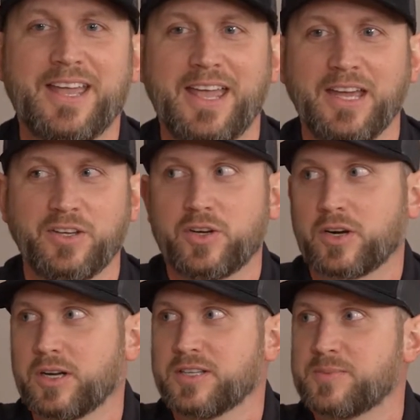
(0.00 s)
and you're
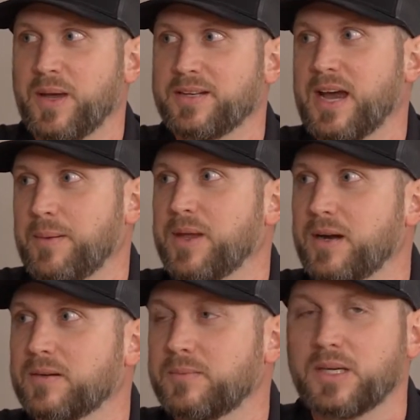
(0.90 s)
going to spend time
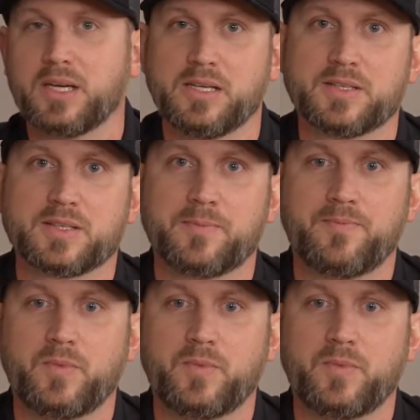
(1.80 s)
there because